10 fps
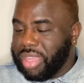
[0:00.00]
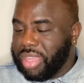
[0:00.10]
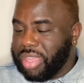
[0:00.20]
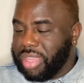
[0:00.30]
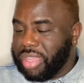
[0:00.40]

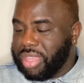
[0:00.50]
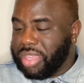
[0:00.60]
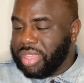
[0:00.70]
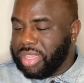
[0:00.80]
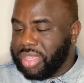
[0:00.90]

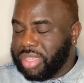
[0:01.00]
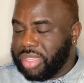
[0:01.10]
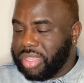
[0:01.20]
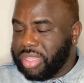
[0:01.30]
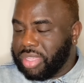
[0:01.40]

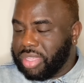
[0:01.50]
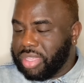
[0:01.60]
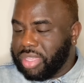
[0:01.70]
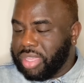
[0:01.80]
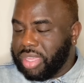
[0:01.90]

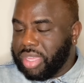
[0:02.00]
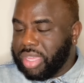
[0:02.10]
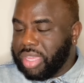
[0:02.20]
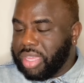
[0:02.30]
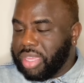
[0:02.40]

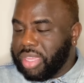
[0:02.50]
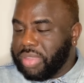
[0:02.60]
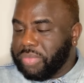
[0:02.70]
No one is speaking in this clip.